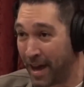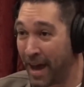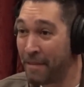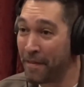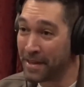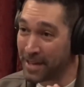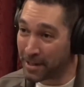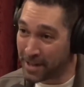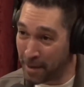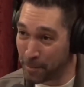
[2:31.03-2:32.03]
And then they
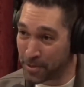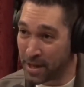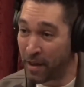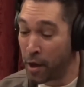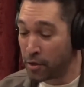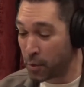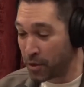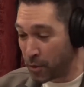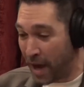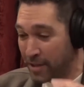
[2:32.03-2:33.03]
take 10%. So
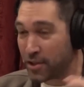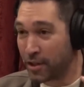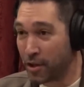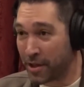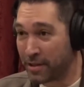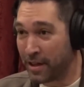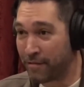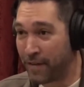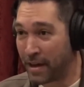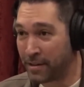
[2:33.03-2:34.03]
when you actually look at the
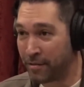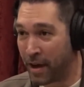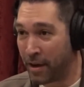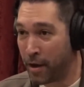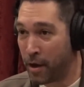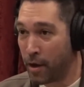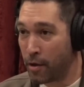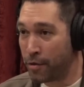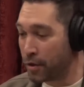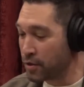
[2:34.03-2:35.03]
effect of it,
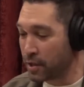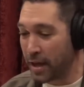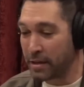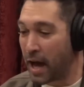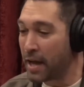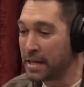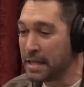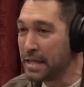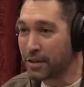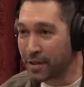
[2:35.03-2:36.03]
there's like not
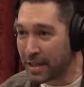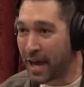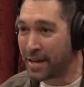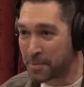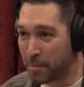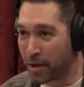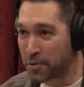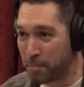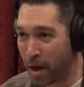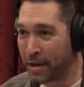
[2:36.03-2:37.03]
nearly as
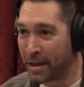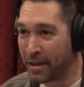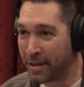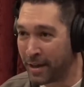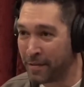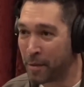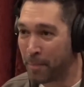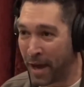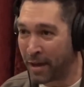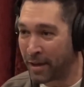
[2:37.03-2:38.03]
much money in the
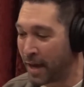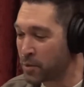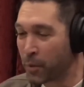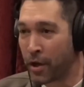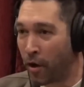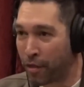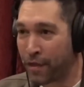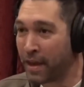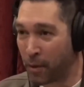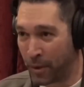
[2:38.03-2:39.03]
bank as we all
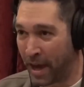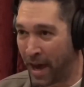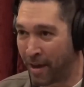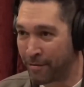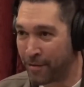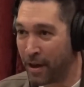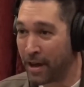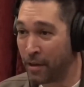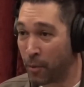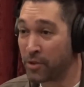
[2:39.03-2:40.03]
think we have
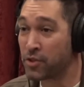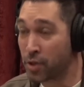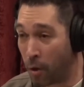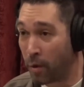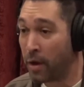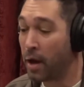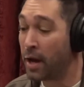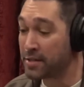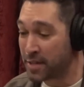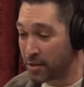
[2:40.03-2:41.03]
in the world. So
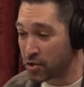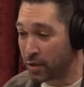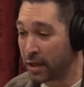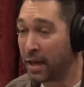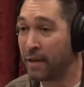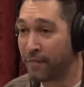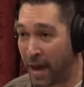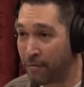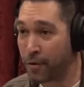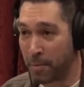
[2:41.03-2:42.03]
essentially, if
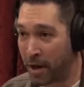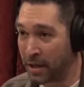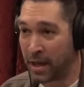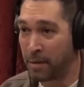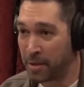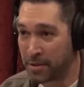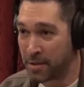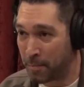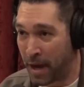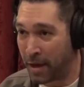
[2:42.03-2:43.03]
everybody came into
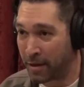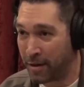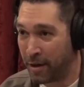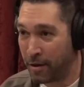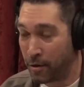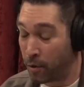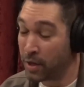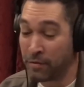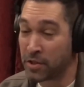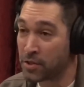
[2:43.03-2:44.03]
the bank, or
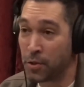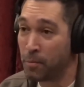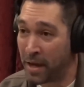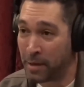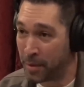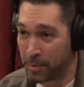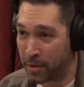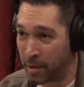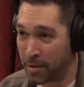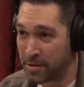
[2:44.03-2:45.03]
even just too many people
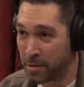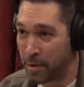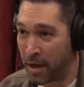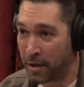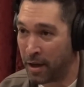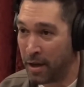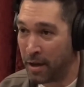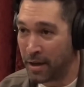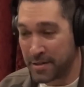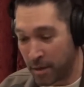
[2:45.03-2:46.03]
came into the bank
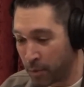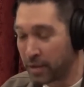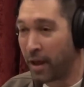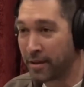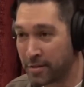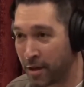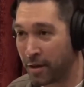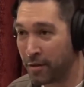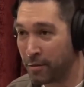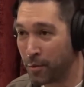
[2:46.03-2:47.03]
and said, we'd like
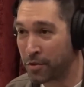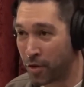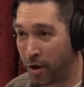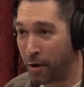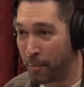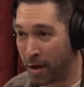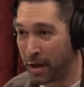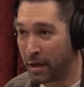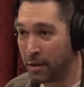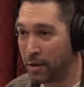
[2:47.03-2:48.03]
to withdraw our
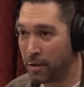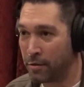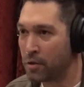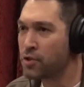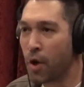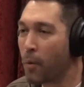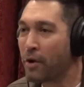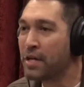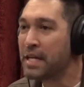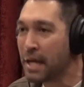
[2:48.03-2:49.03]
money, there's
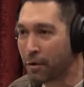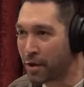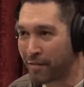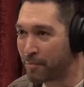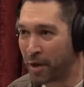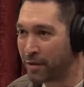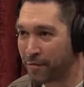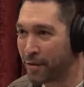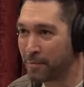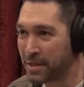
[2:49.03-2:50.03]
nowhere near enough money
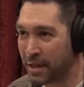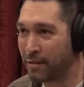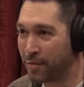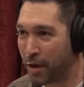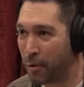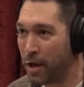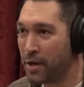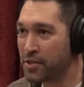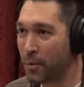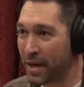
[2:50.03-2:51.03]
for them to give you.
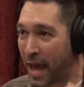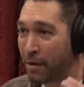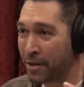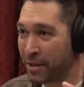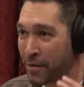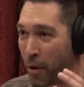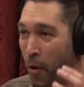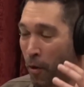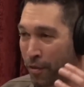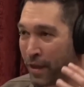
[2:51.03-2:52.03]
So inherently, the
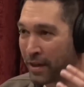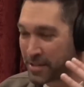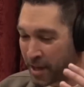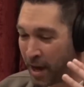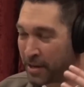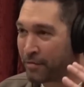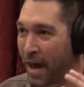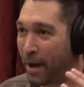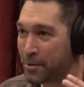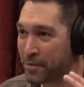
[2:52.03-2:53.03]
whole thing is kind of a
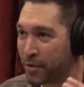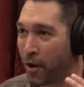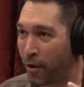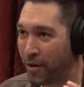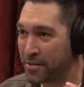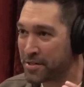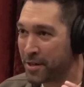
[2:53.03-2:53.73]
house of cards.